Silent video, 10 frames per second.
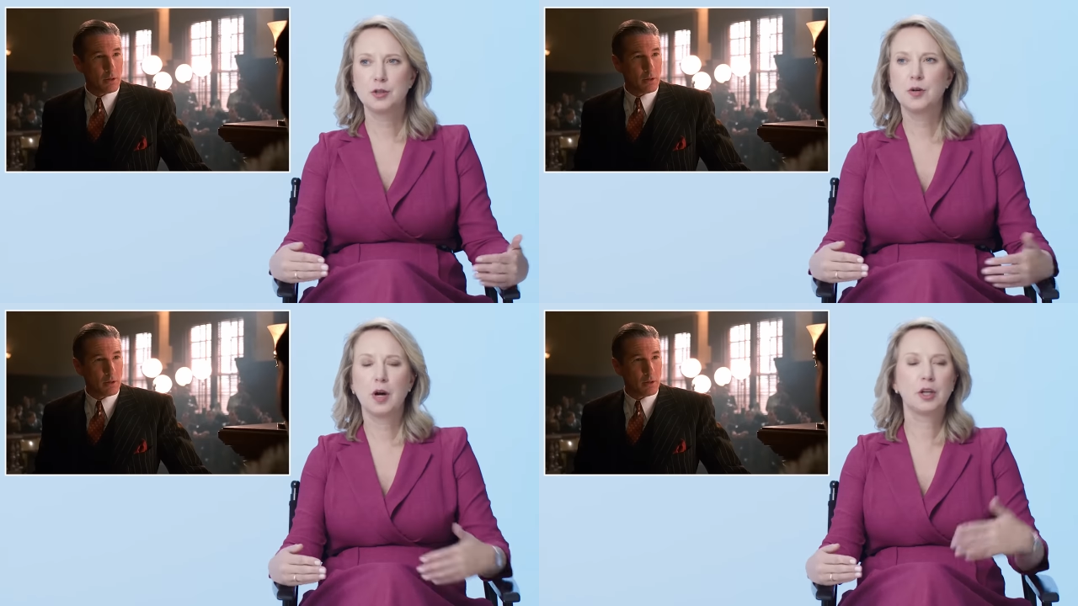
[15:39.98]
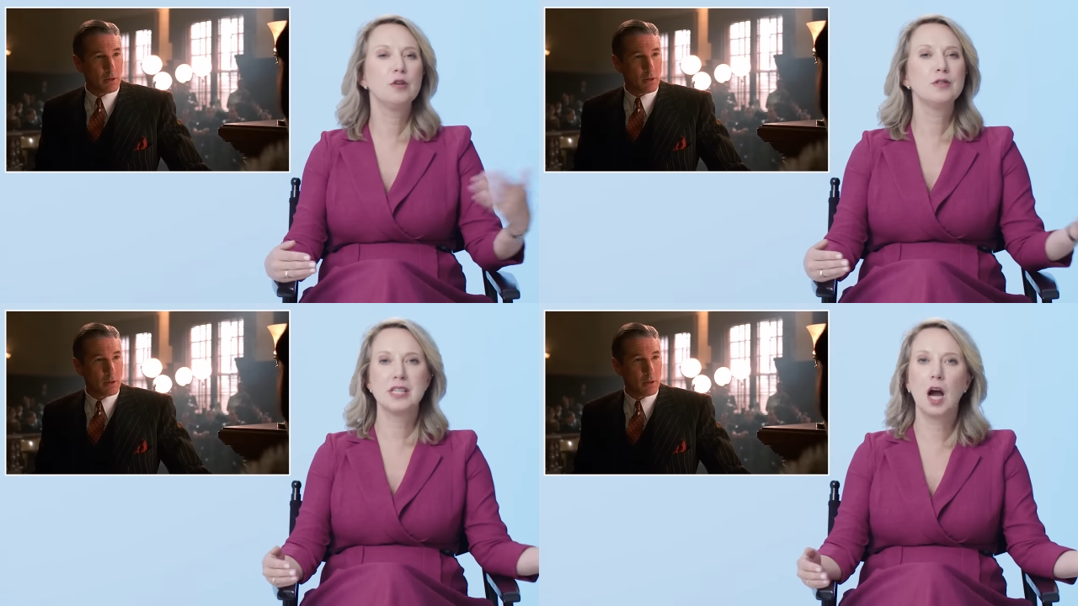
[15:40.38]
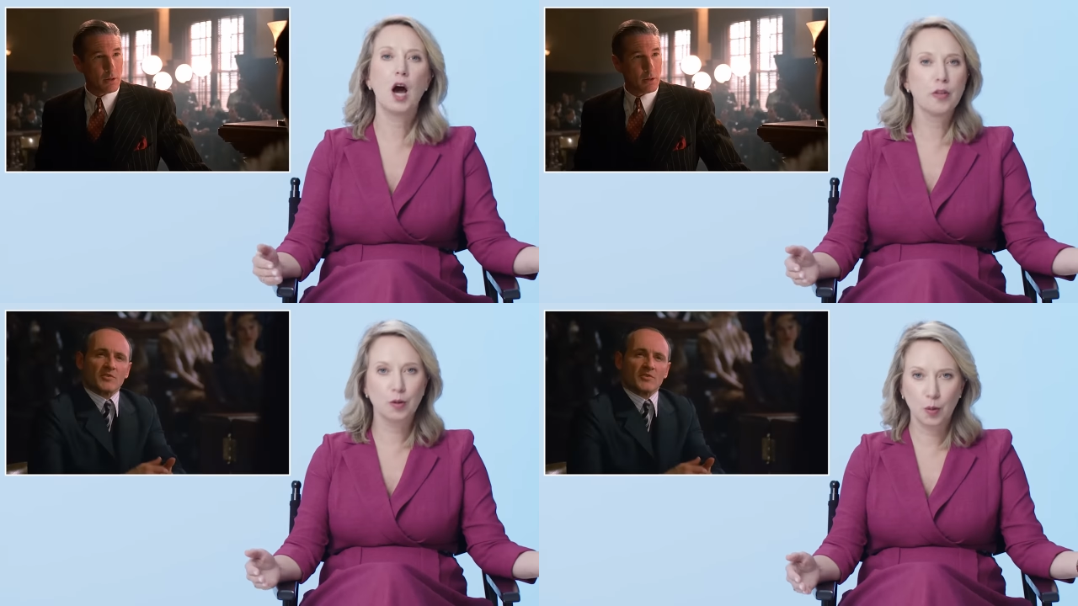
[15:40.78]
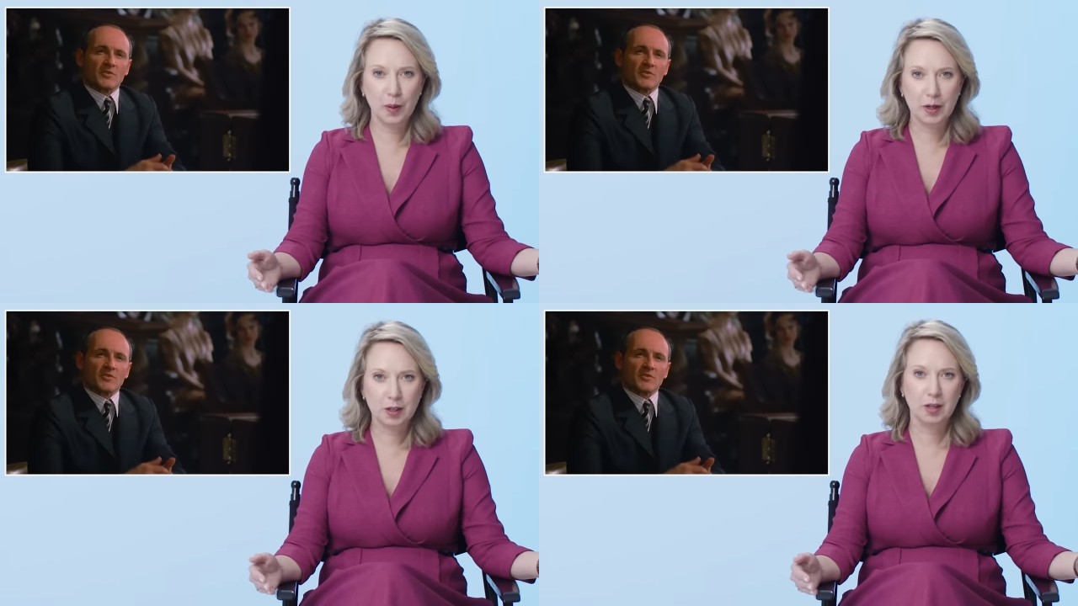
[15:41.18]
Speaker 1: to accuse the other
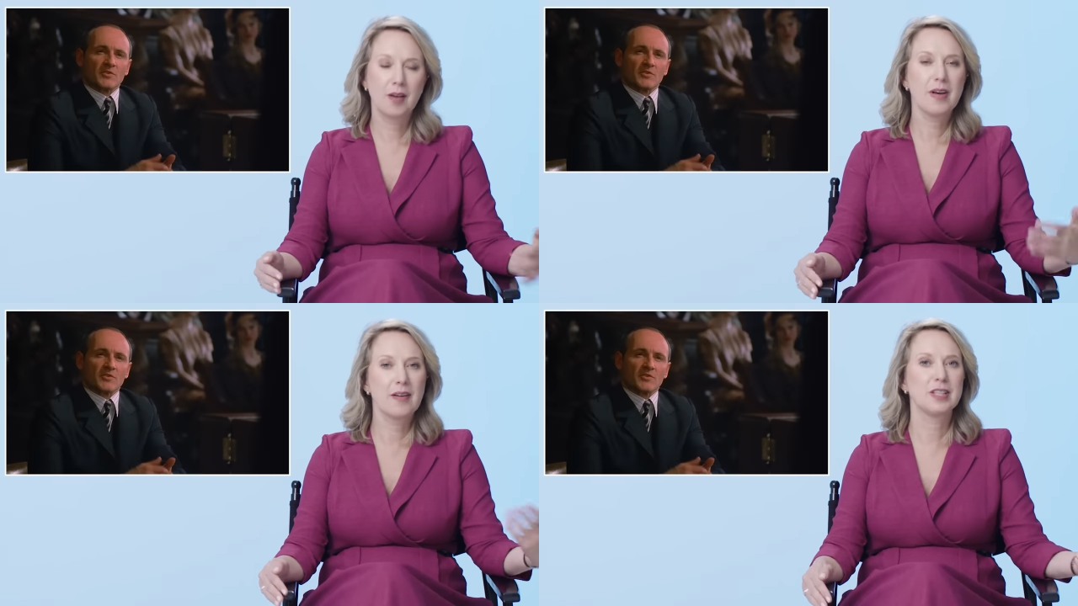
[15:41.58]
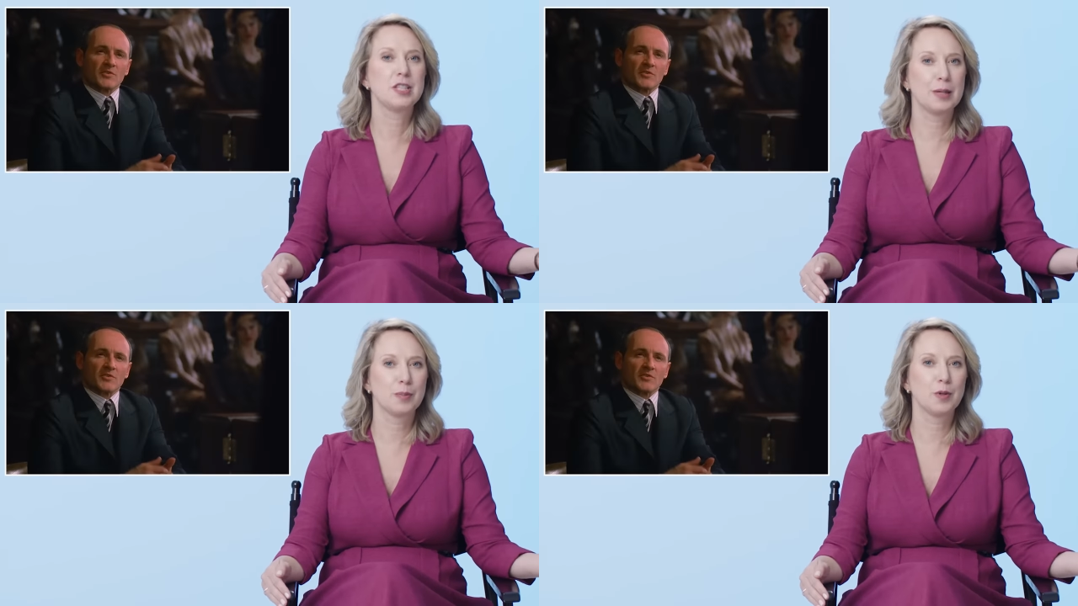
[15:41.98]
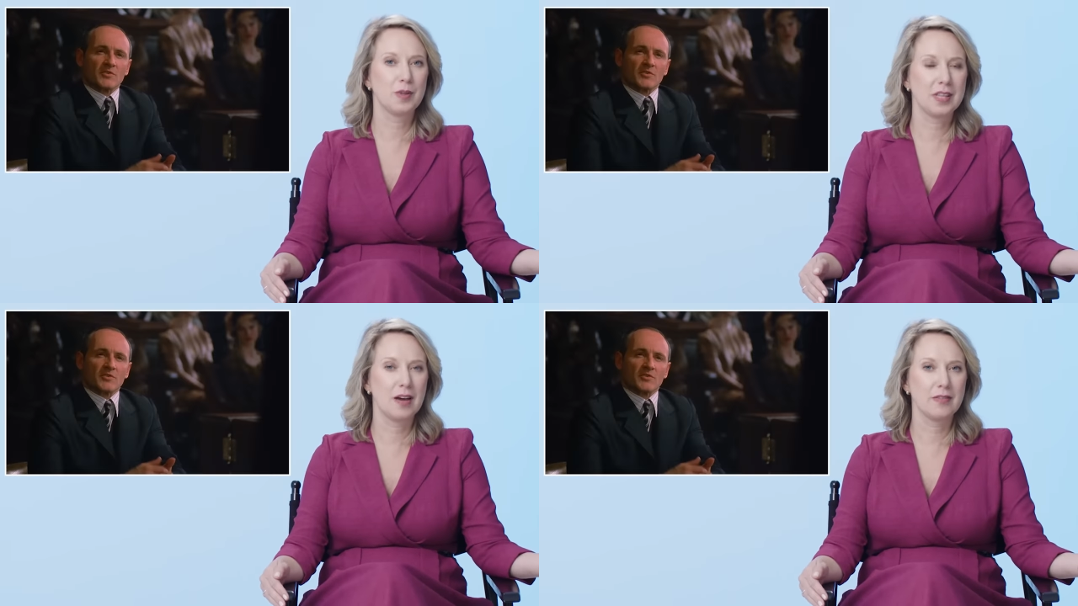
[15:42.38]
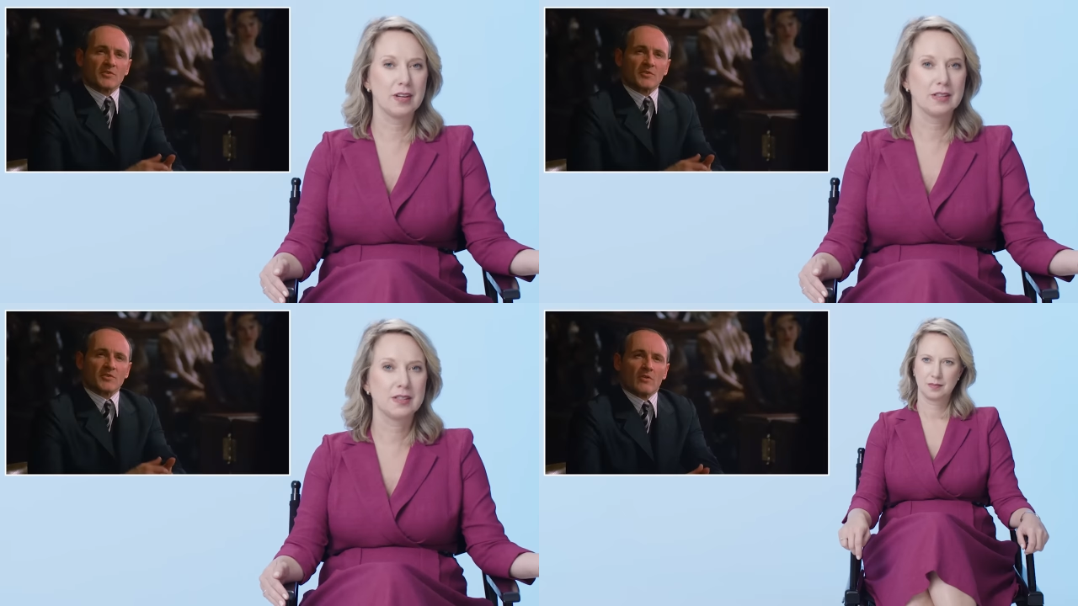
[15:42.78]
lawyer of having tampered with the
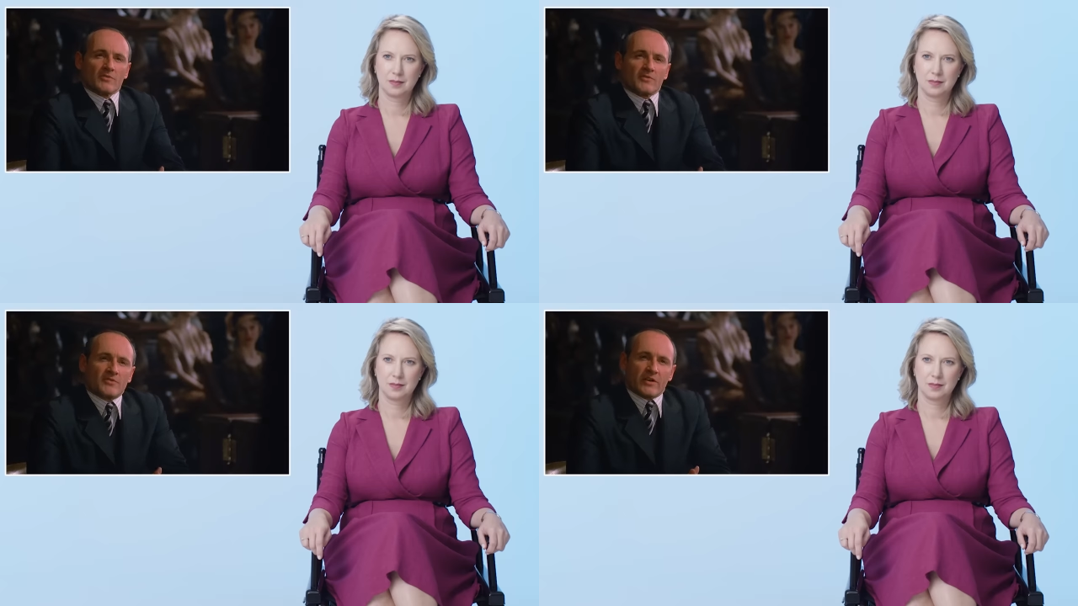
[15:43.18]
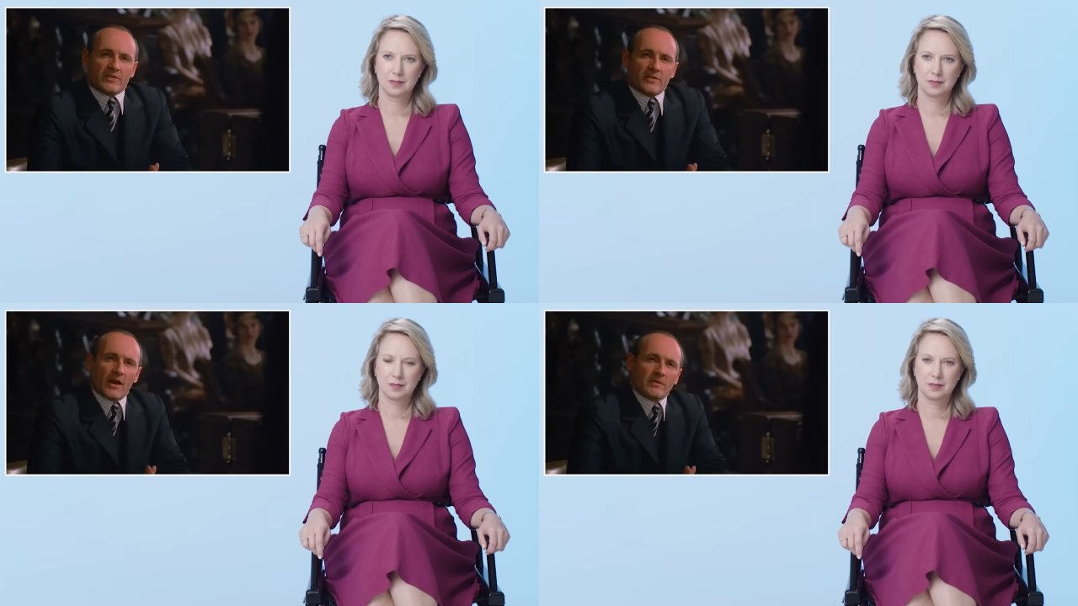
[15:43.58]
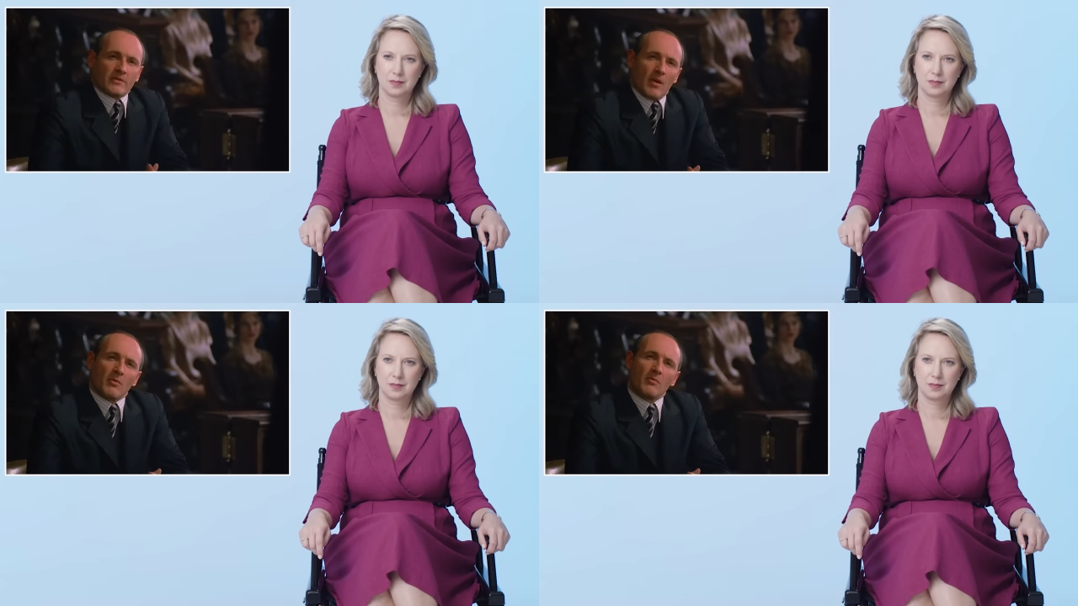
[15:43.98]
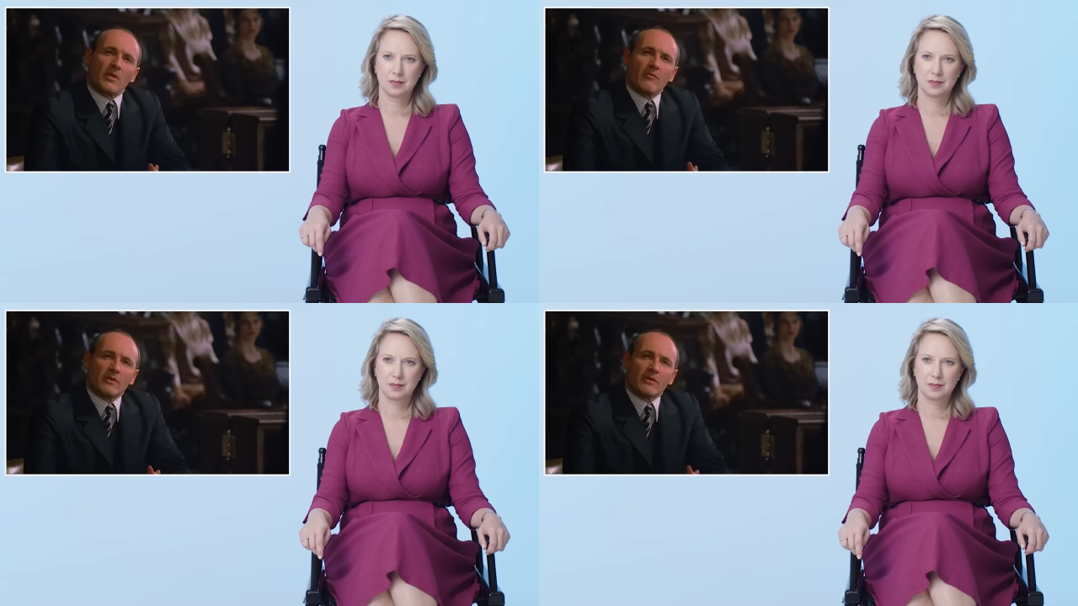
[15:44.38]
evidence.
Speaker 2: But you're not suggesting that I tampered with